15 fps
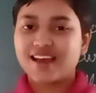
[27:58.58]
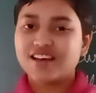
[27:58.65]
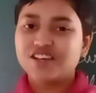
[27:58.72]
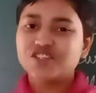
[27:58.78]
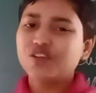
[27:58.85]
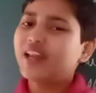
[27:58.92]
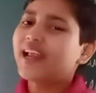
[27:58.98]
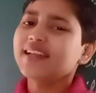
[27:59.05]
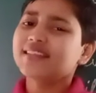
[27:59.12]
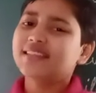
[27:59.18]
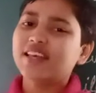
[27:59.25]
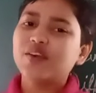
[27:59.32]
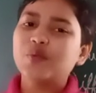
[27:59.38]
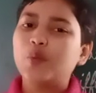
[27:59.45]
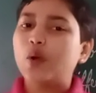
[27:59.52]
So let's
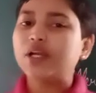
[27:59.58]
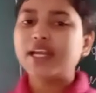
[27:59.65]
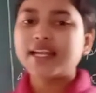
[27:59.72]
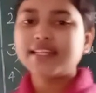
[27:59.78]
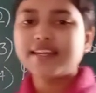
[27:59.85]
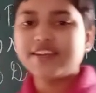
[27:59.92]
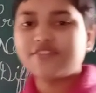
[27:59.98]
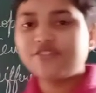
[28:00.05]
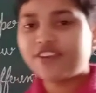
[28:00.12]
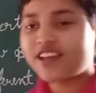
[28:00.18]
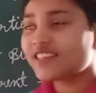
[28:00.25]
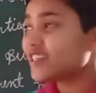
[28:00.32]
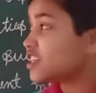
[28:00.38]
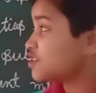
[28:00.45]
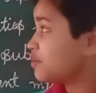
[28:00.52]
see what are the
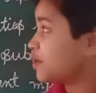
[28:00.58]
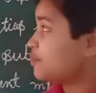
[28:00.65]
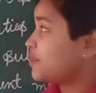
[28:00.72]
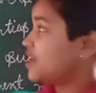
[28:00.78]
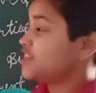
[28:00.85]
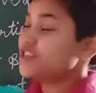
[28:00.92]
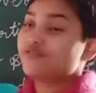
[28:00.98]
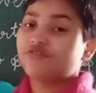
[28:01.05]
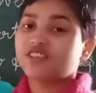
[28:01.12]
differences between